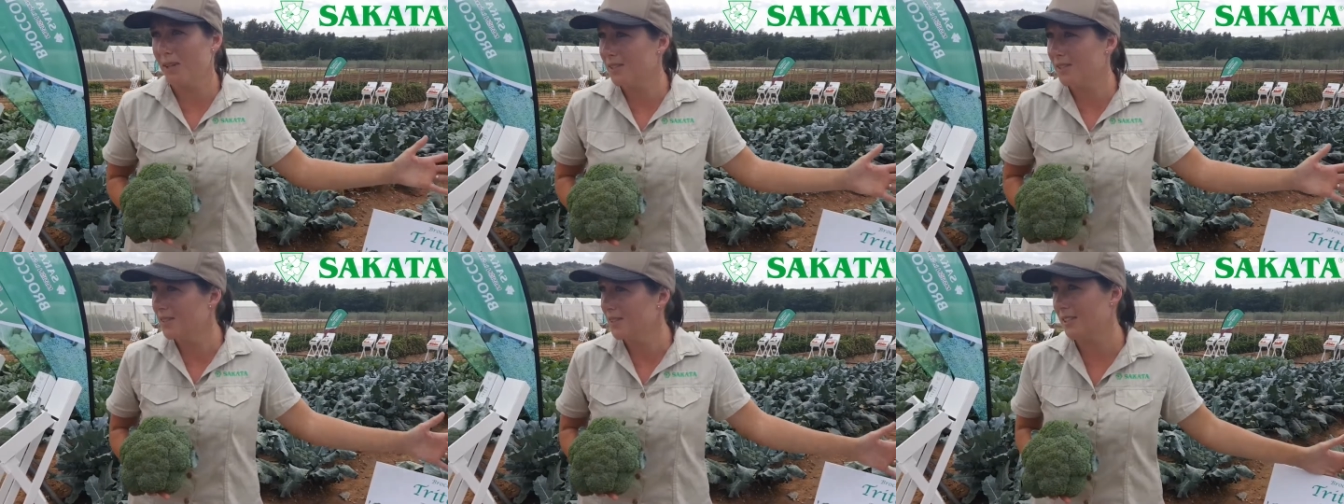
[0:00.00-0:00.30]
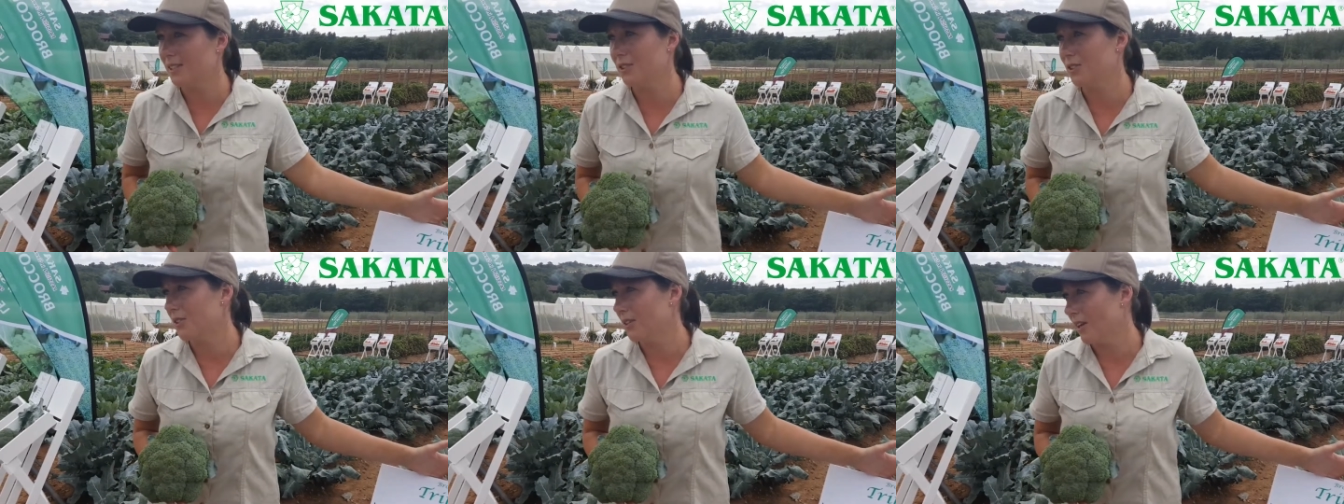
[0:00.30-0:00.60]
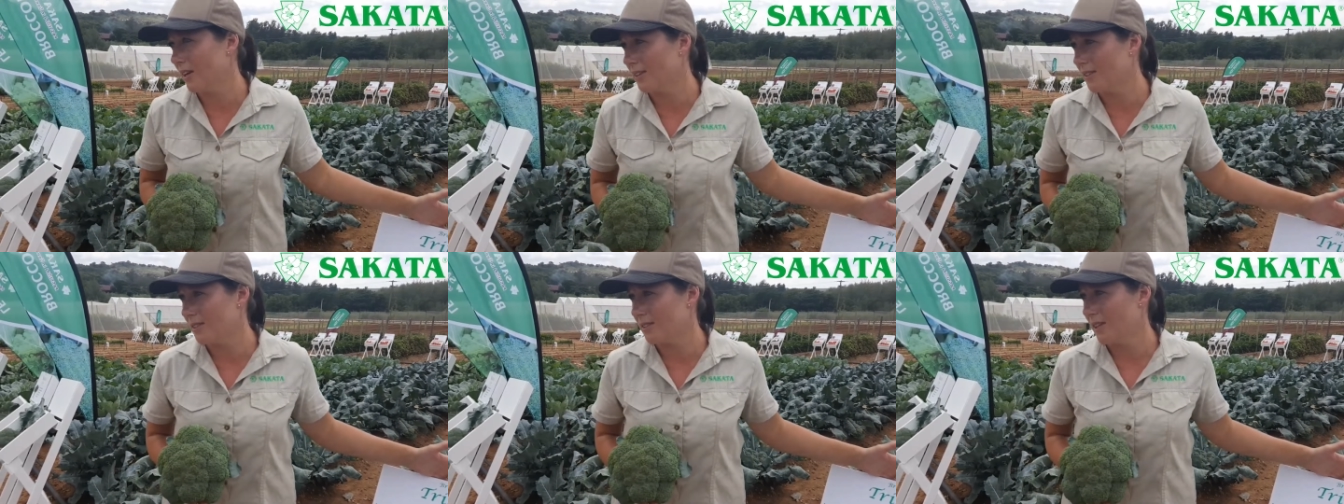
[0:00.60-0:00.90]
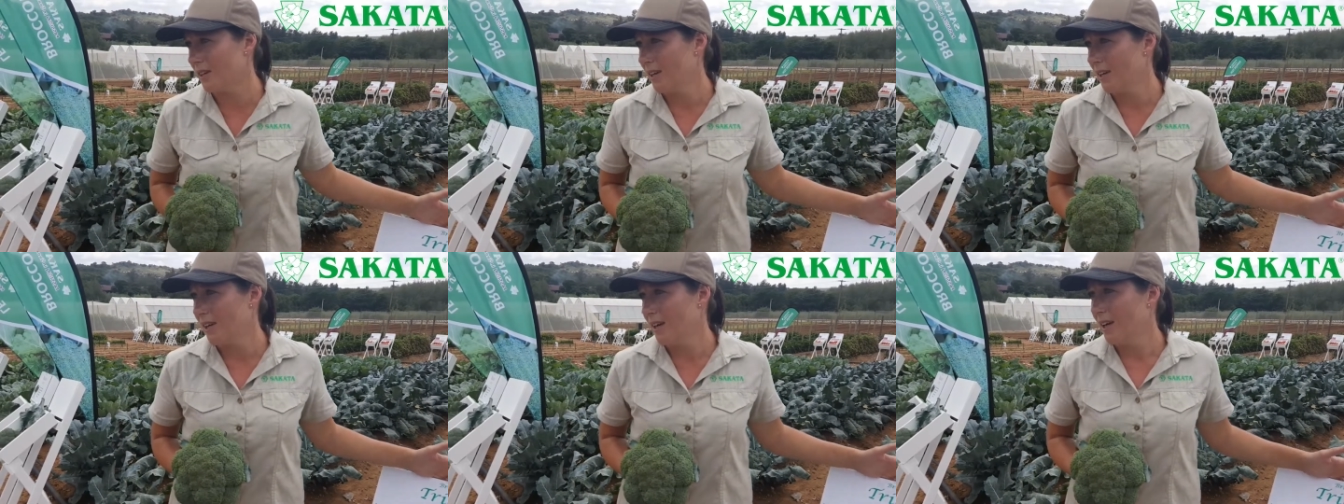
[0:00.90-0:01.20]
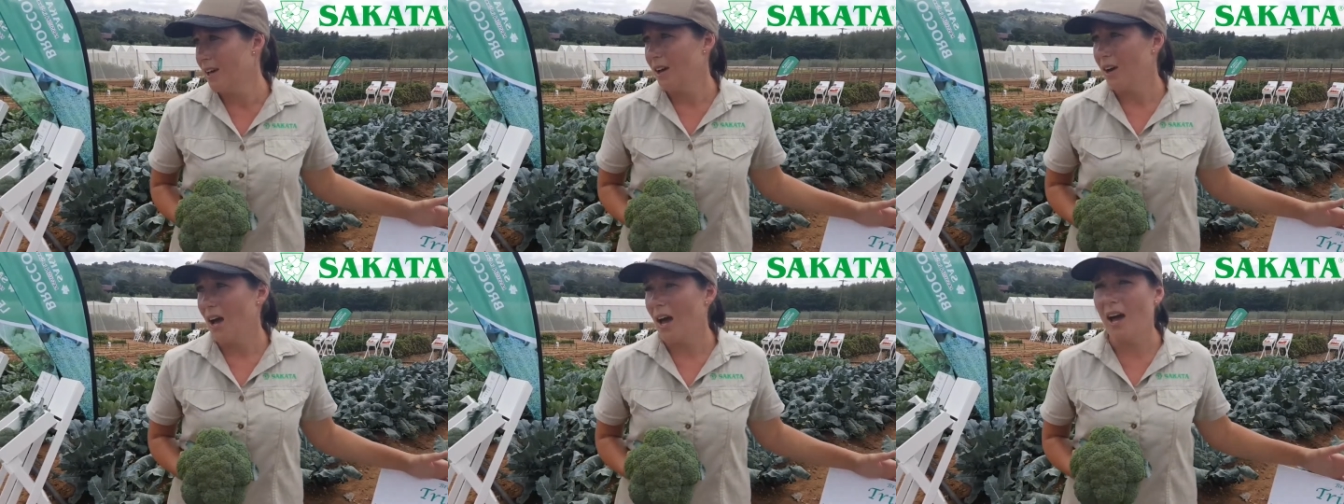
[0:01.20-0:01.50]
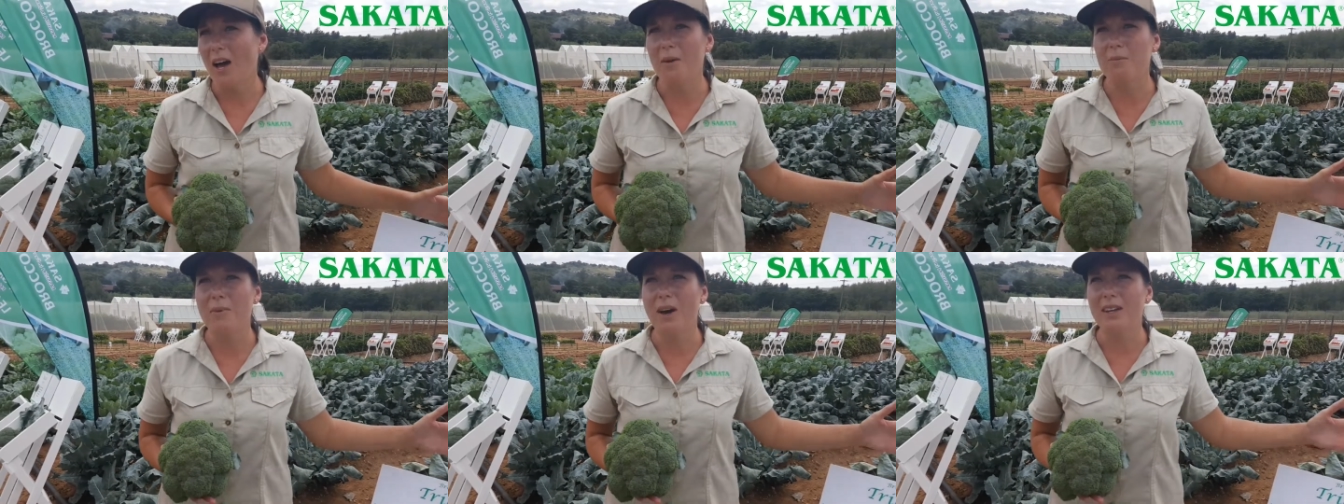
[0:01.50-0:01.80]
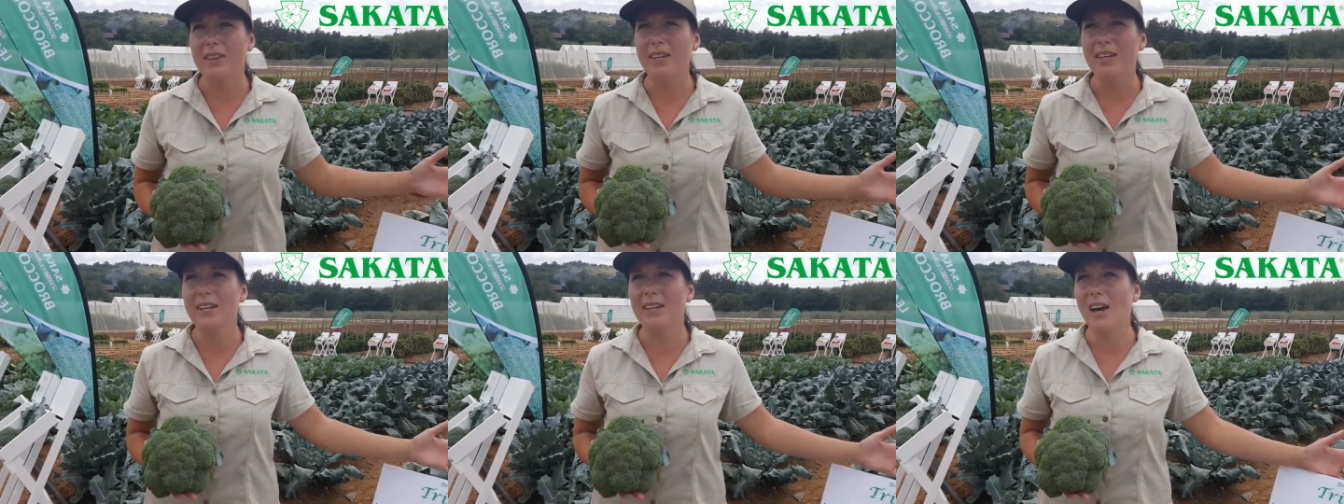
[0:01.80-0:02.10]
about 62 days. Um,
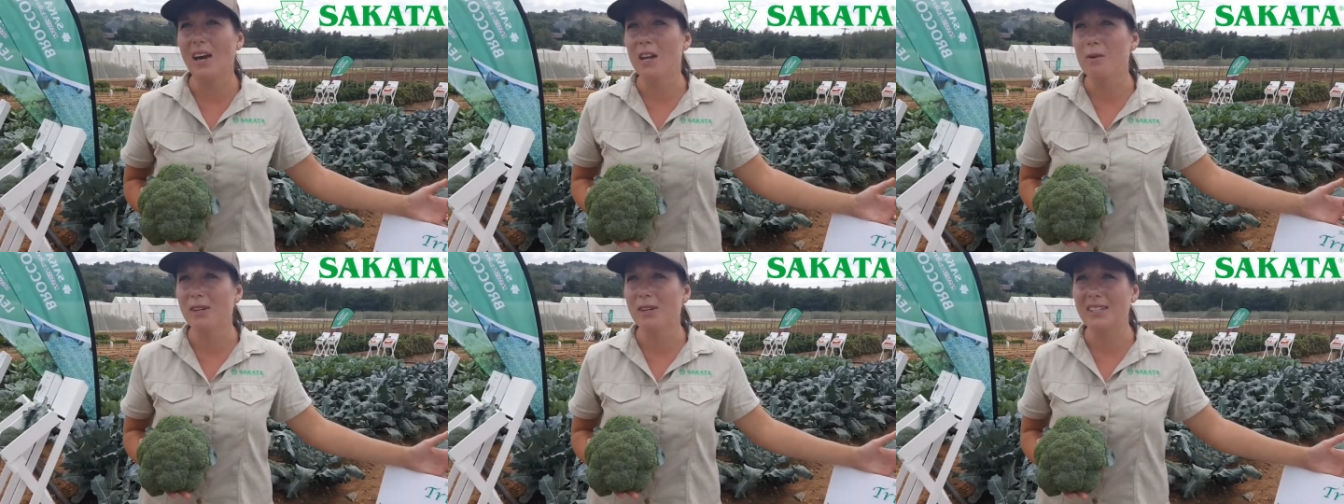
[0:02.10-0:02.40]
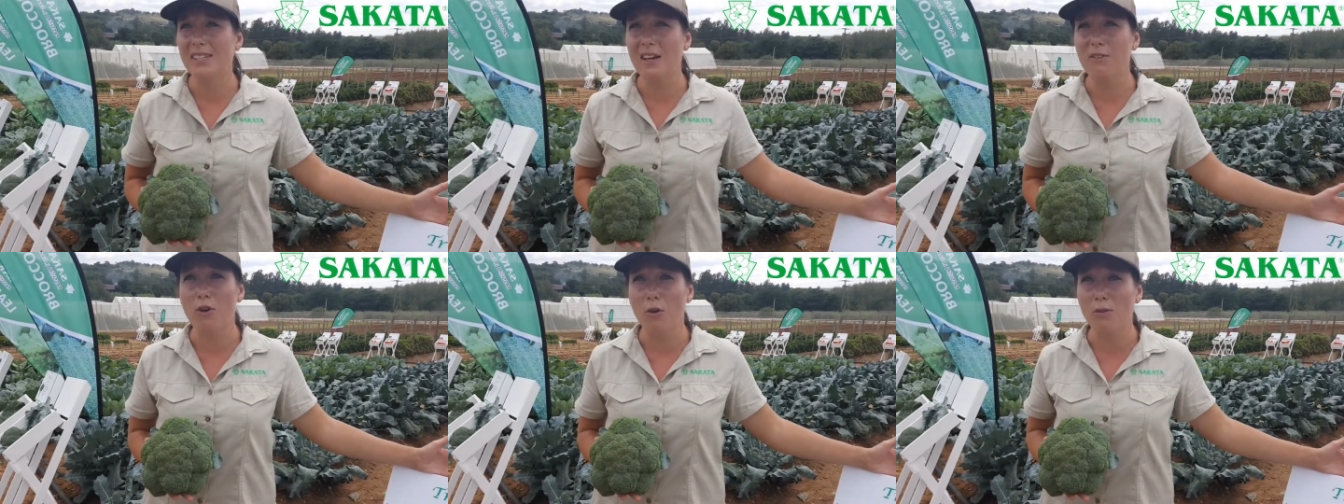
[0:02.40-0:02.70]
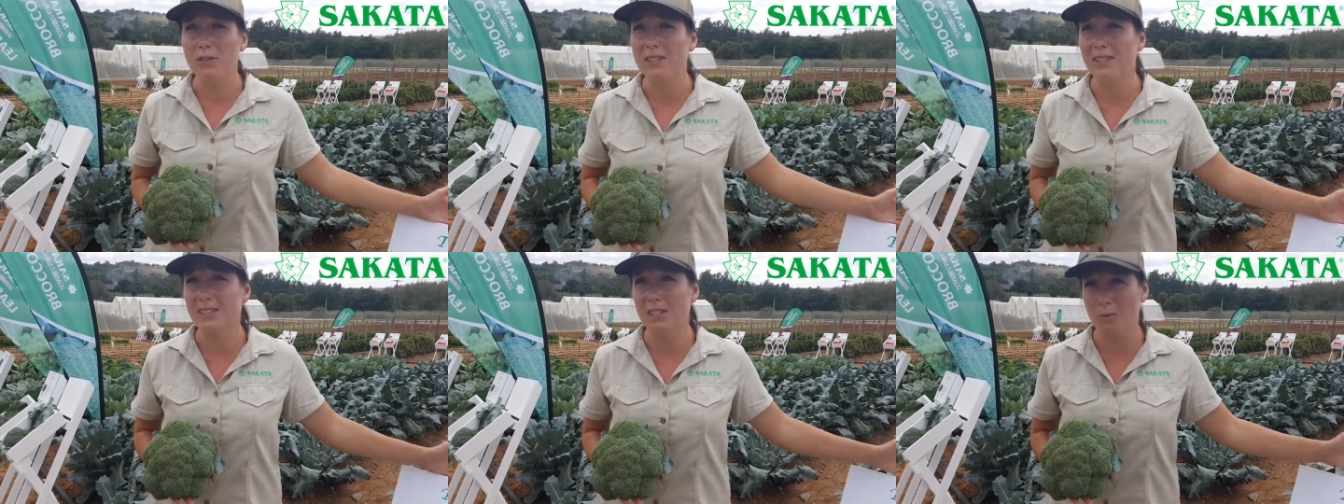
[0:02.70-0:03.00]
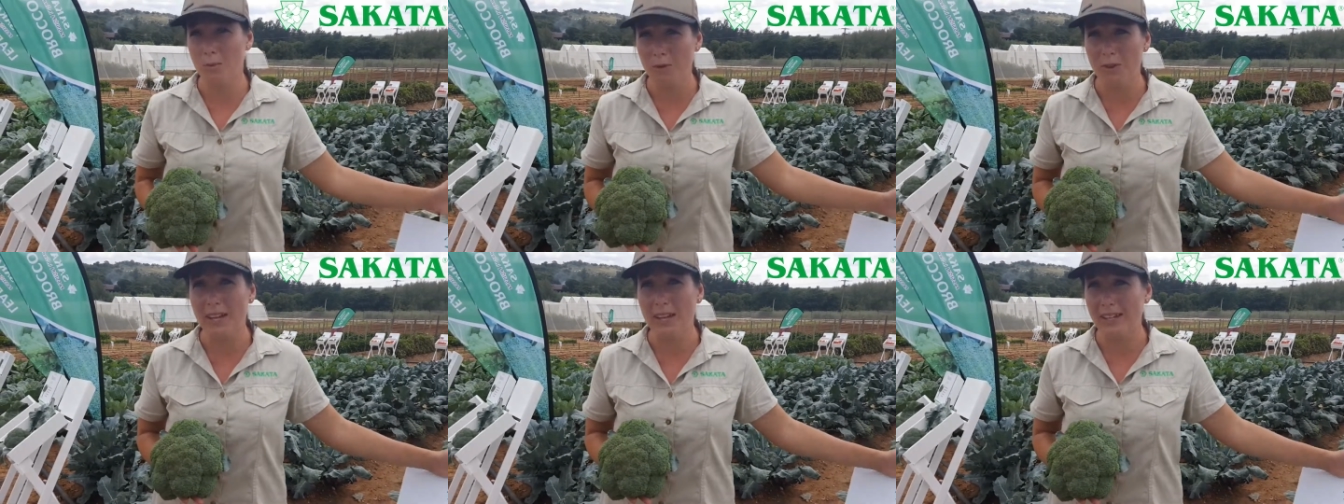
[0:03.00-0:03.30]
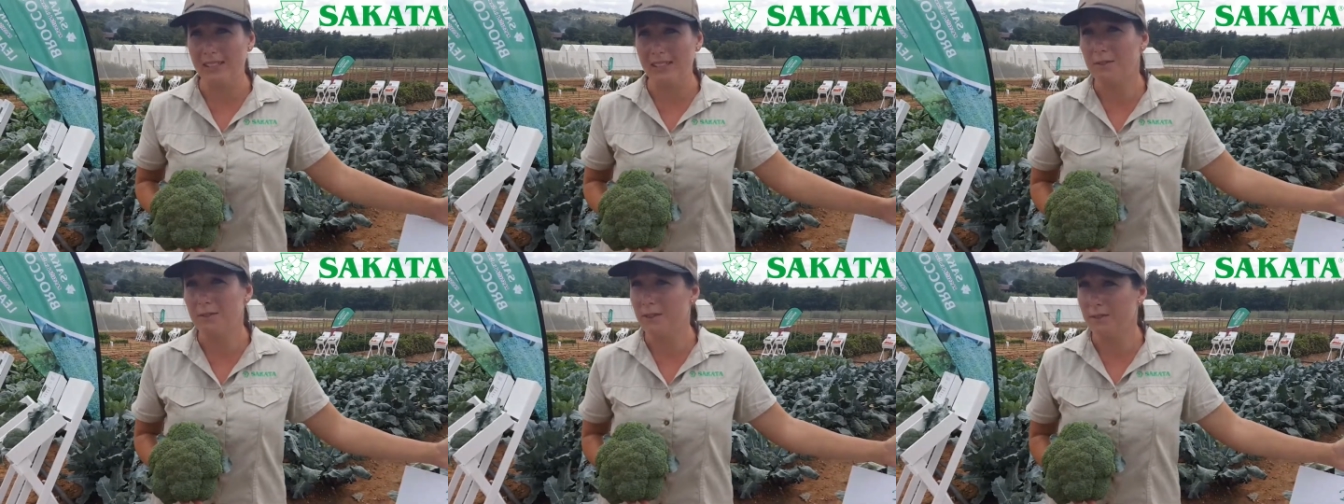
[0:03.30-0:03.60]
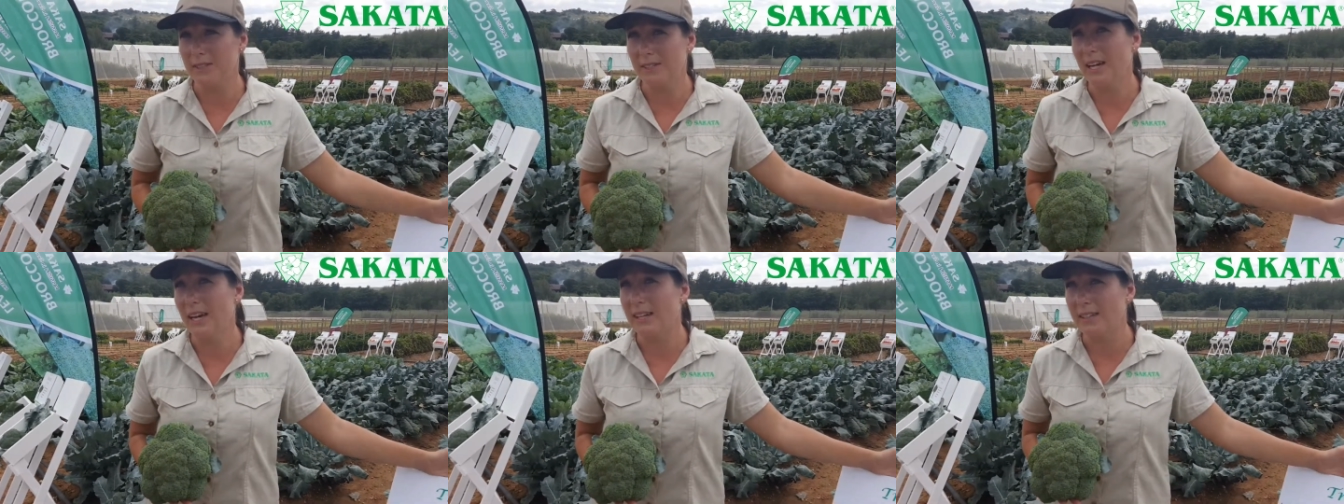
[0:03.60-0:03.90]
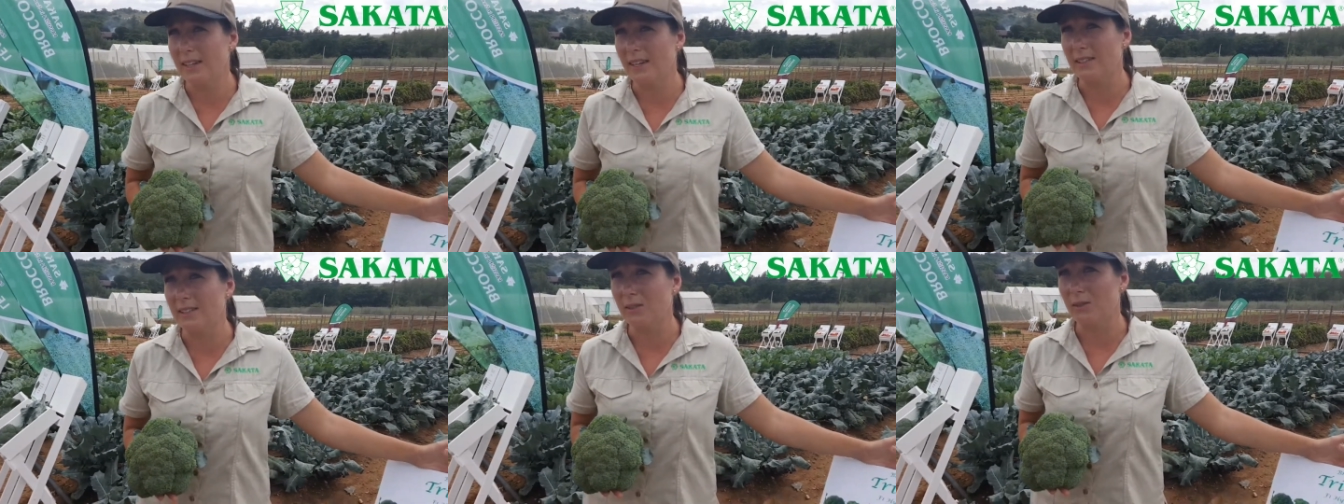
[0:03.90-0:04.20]
I think Jan and myself harvested some of the heads at
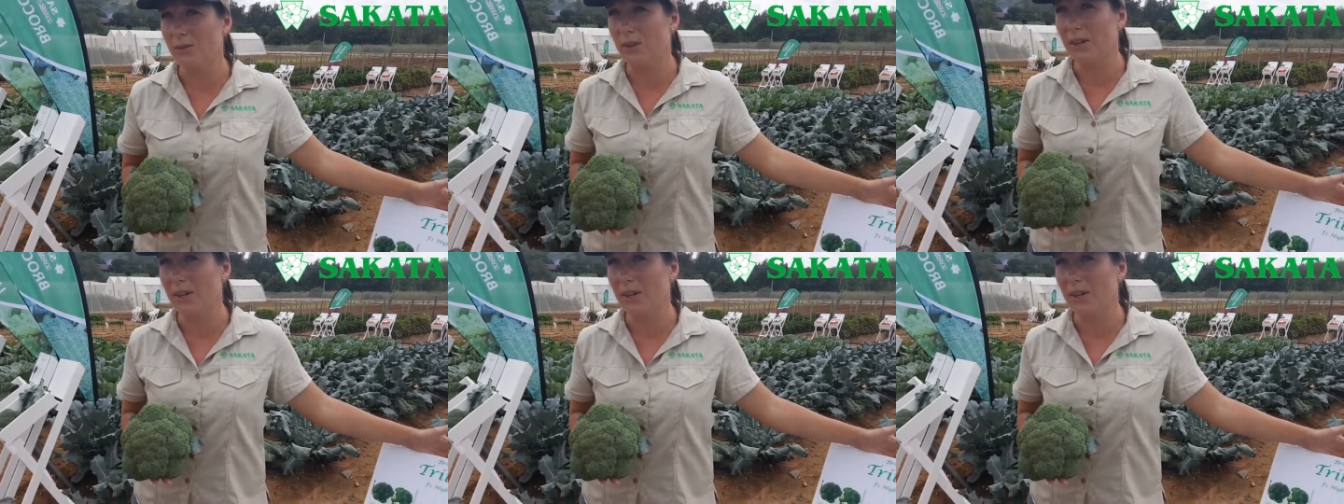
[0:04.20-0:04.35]
58 days